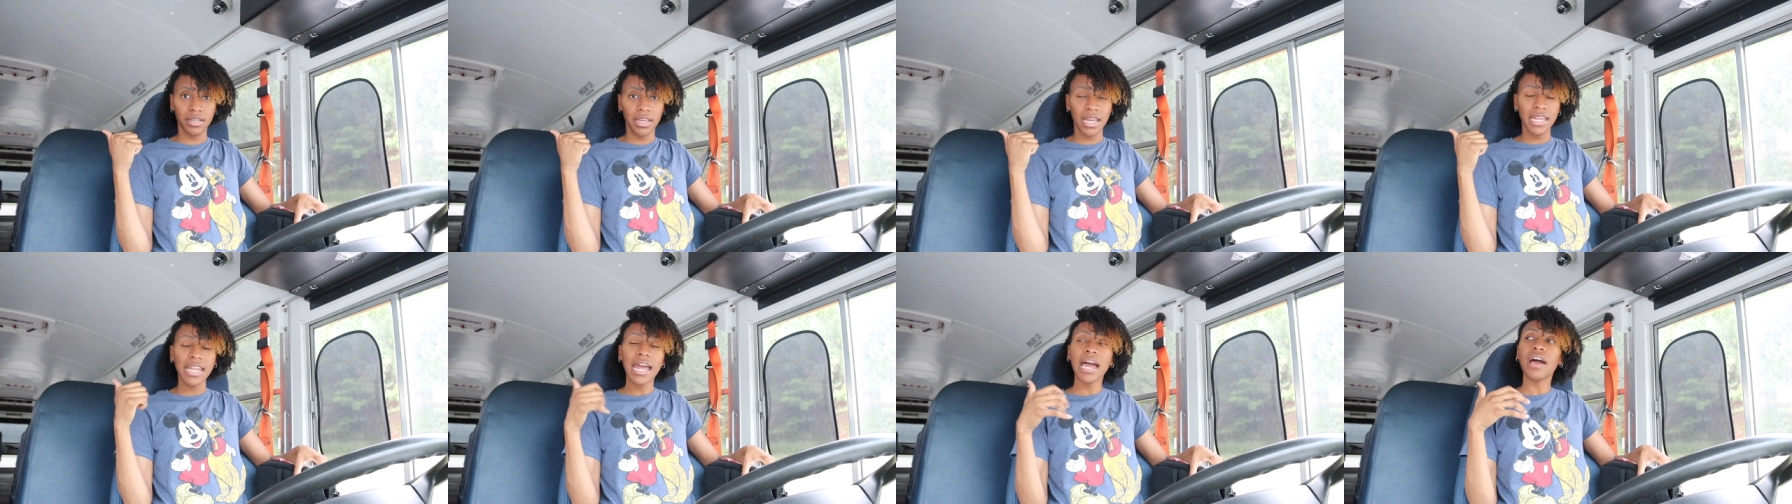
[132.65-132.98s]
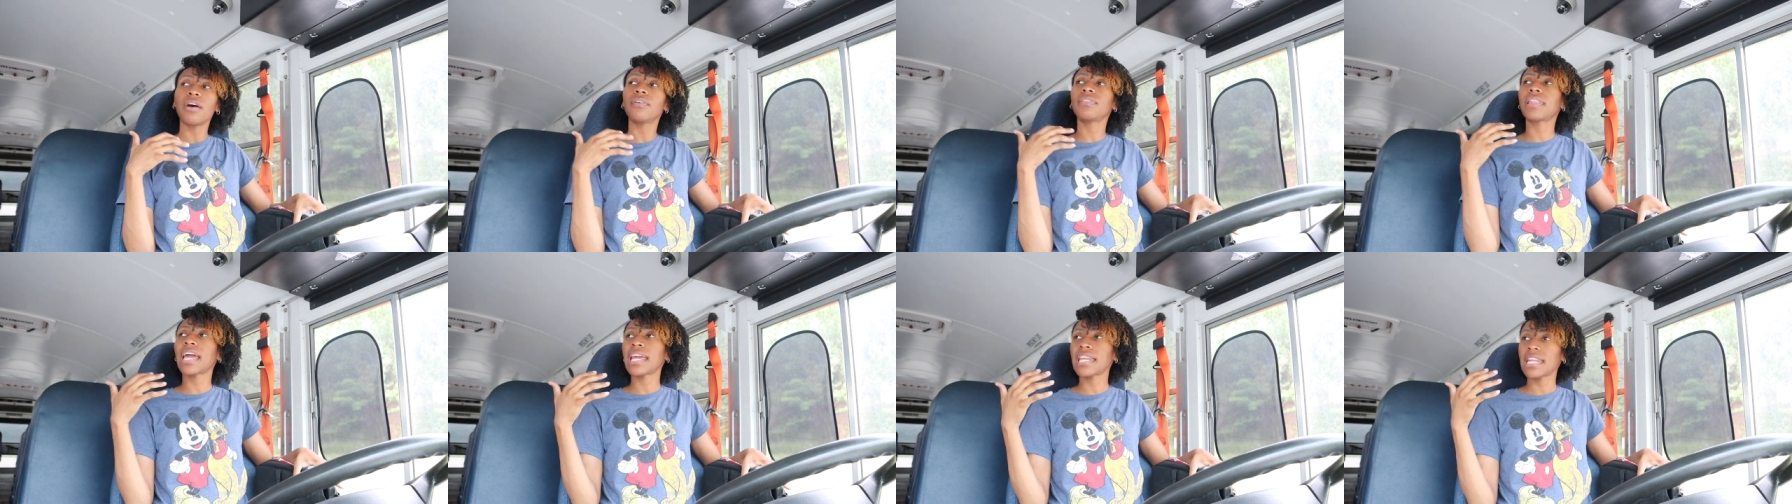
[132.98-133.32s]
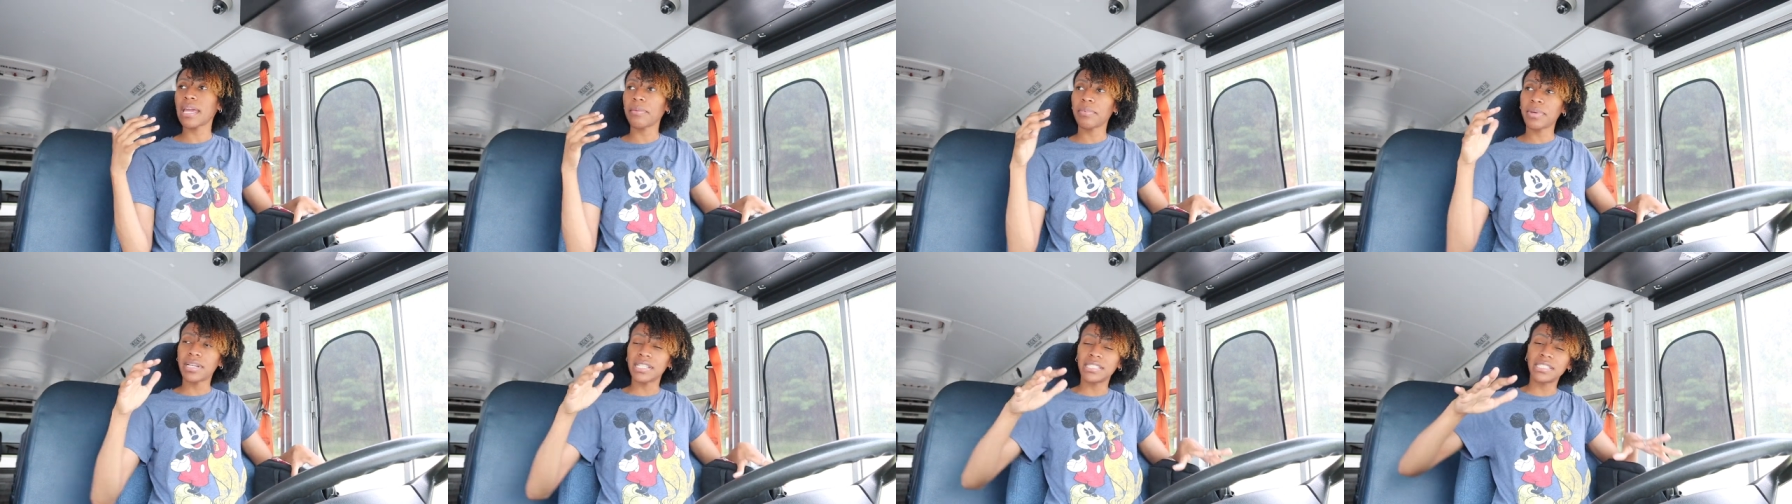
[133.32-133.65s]
and I don't like
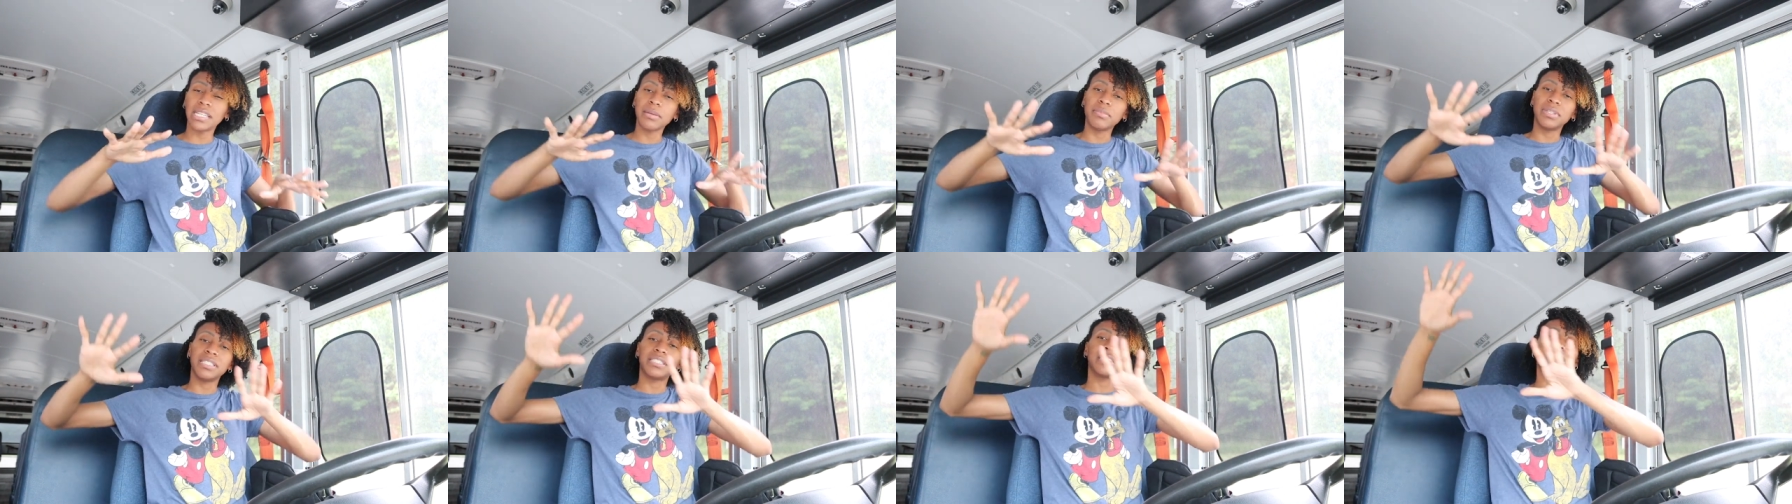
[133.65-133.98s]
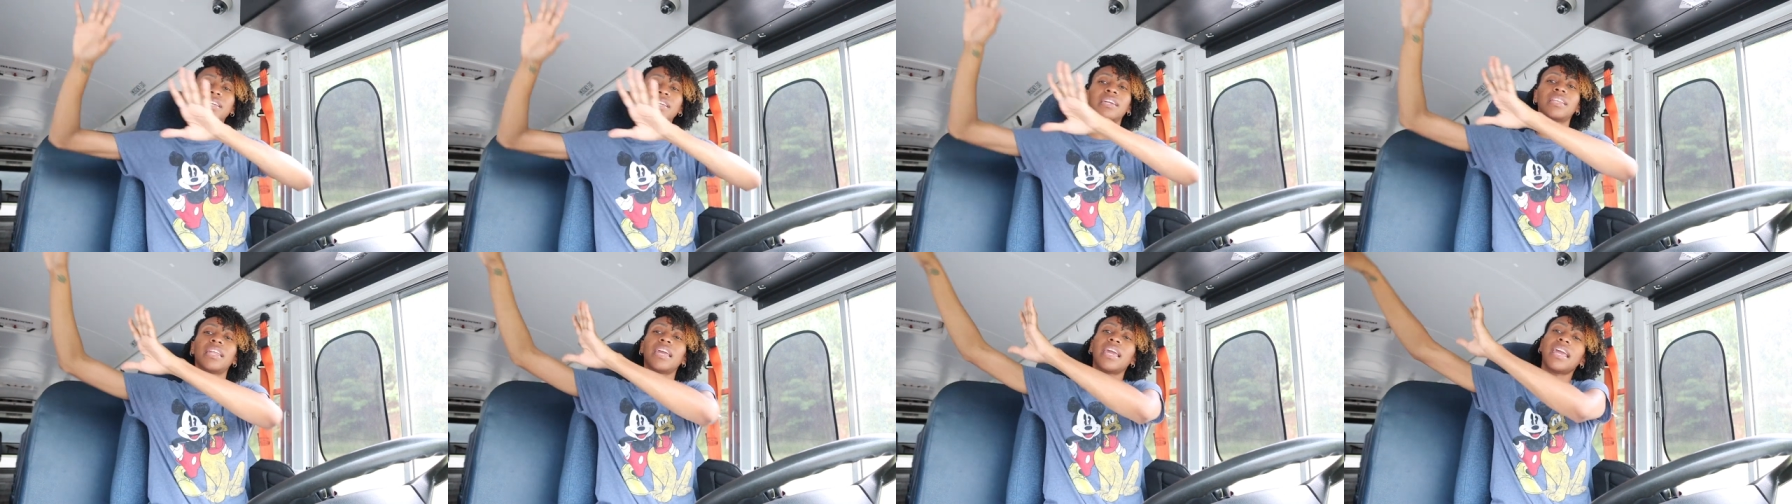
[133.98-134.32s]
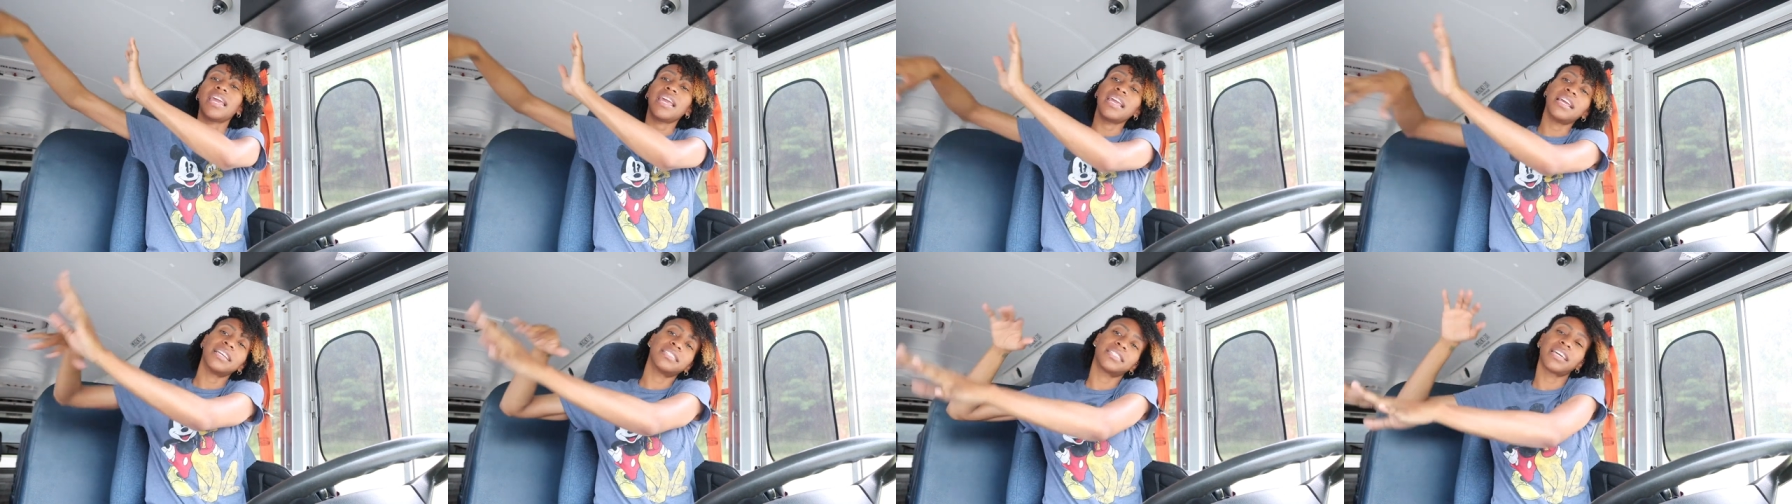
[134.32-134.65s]
that because they be sticking their
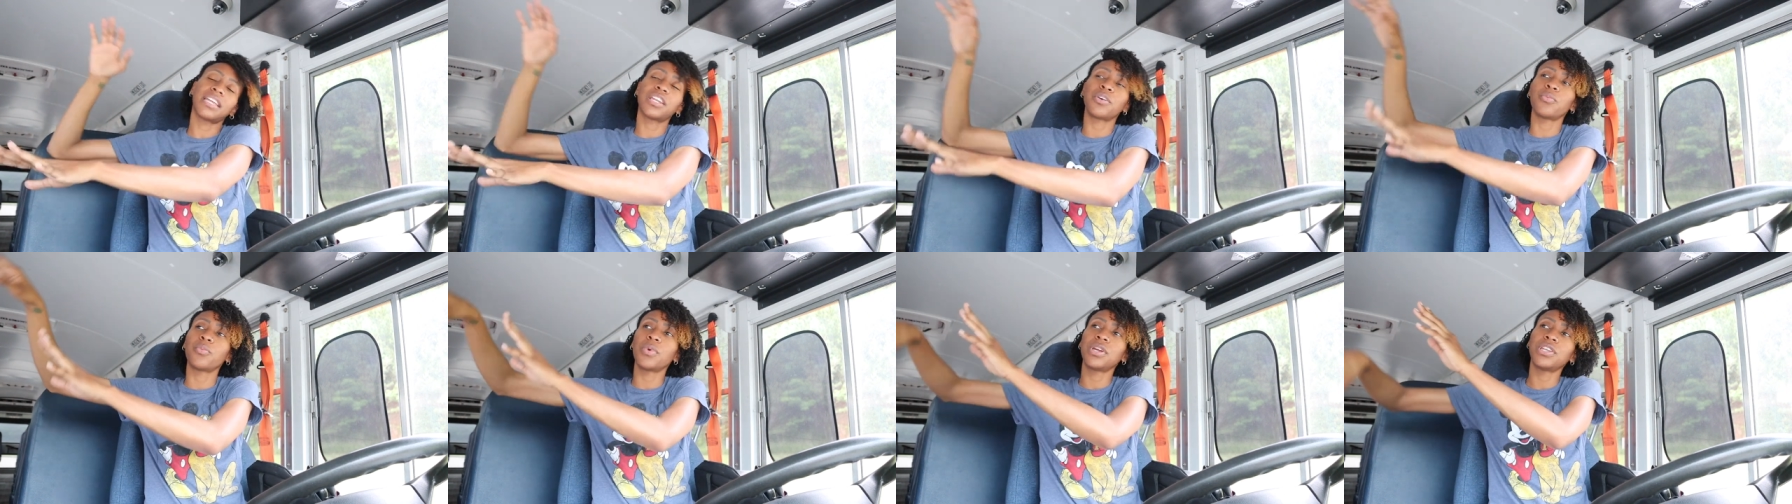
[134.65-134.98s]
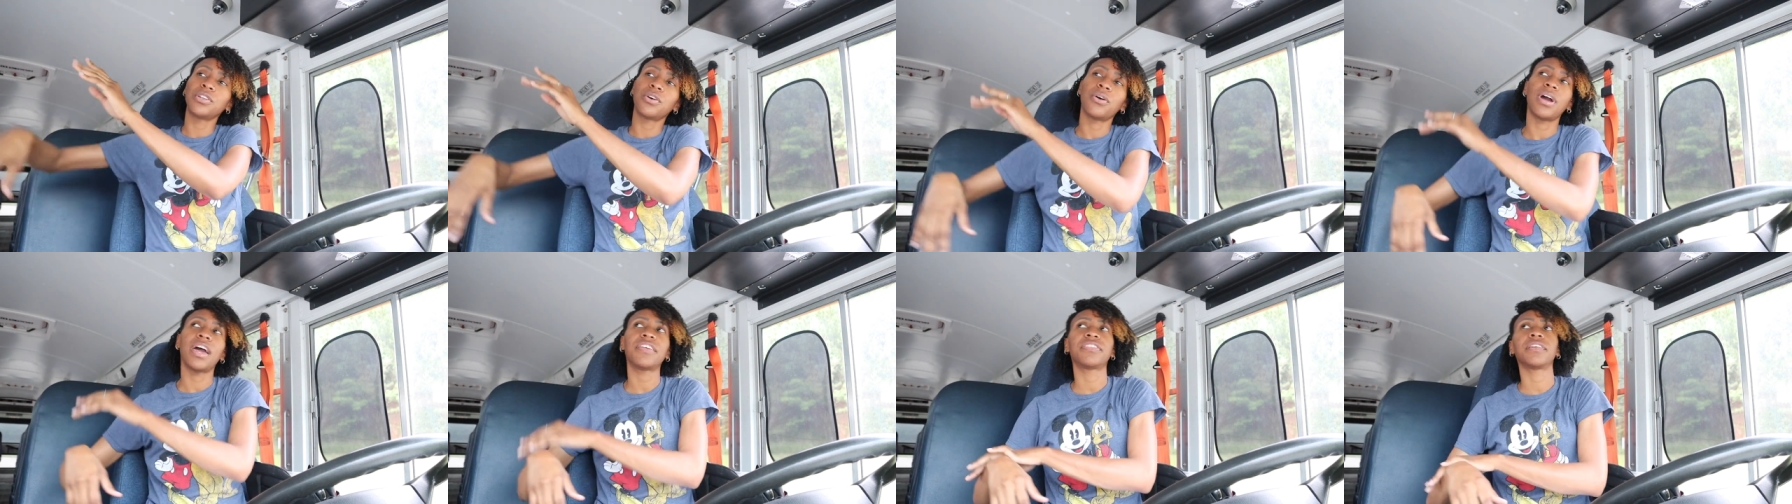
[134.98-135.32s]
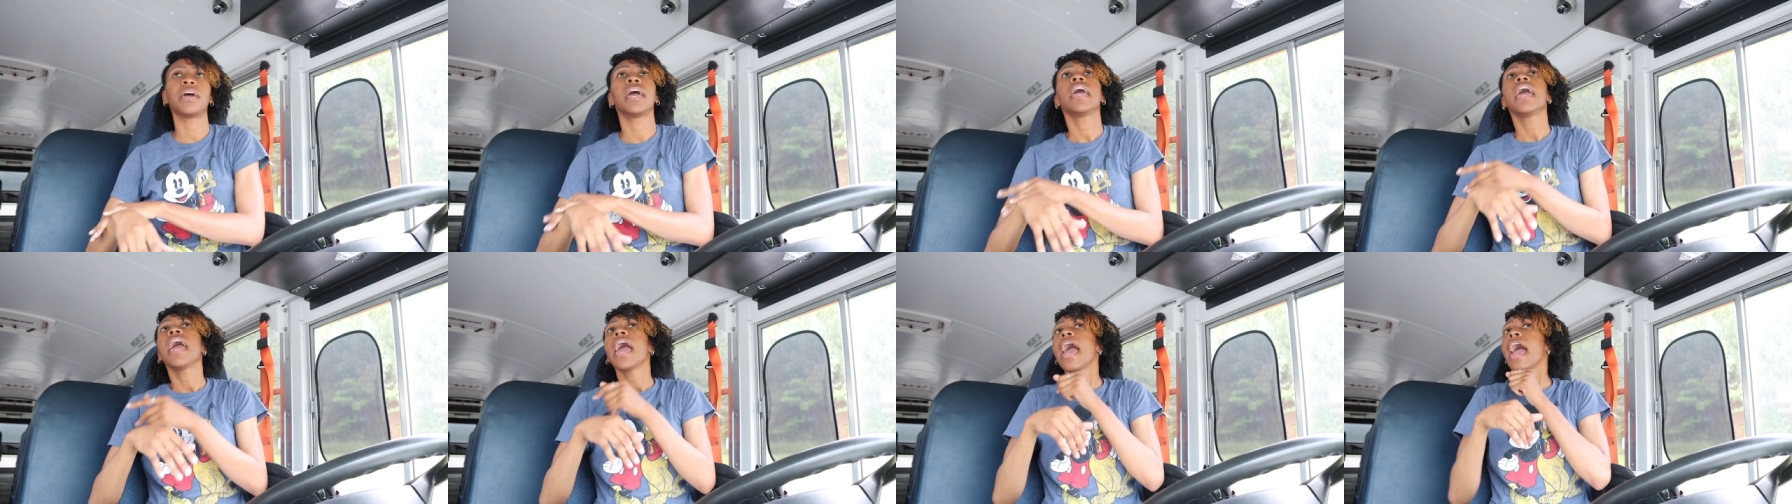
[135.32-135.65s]
hands out the window I have to
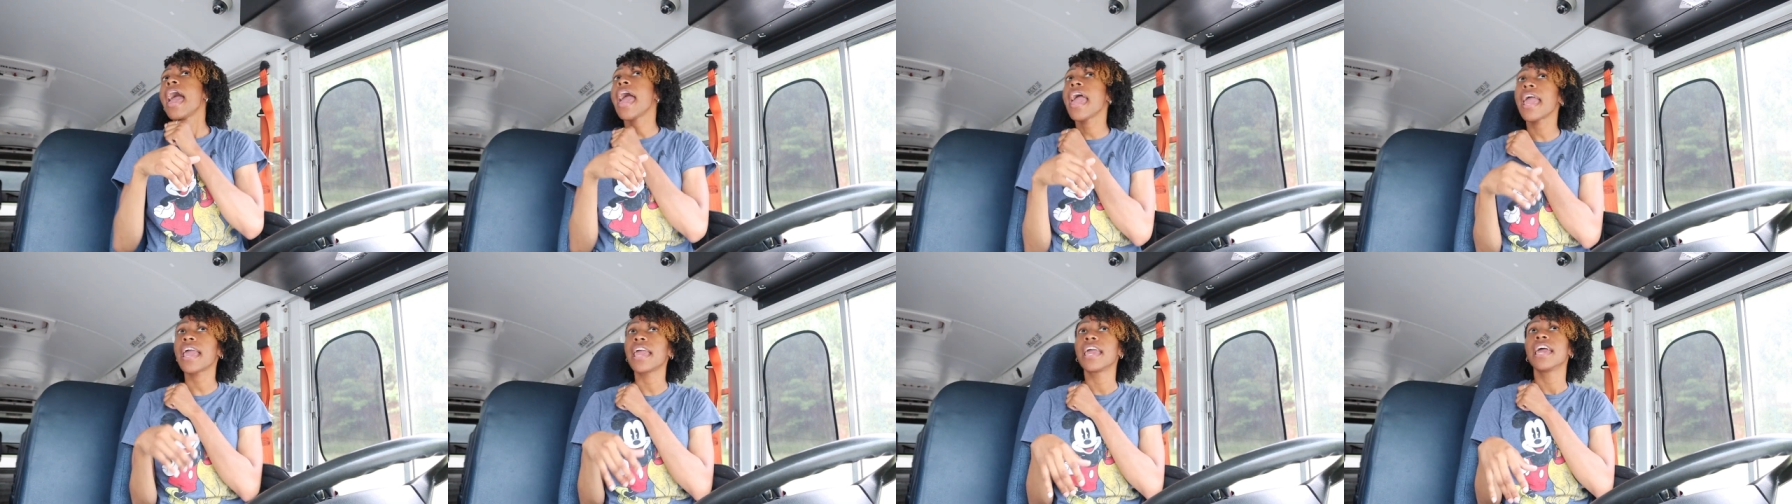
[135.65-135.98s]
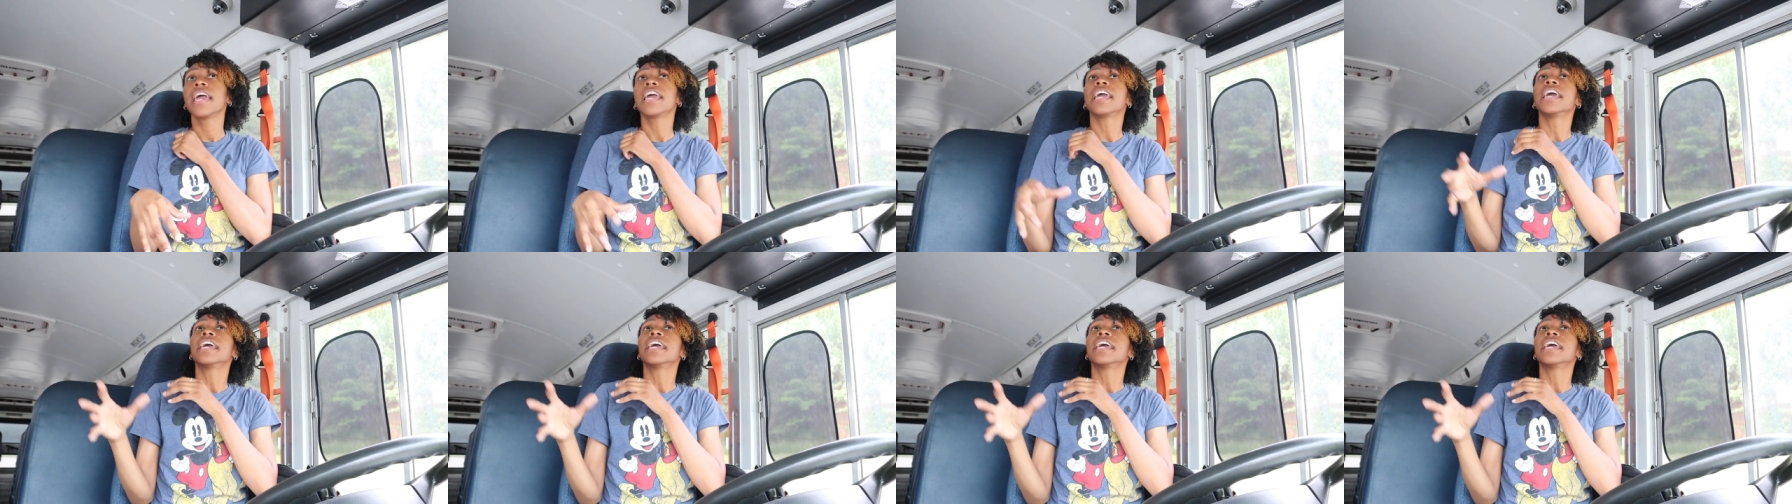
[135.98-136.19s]
hey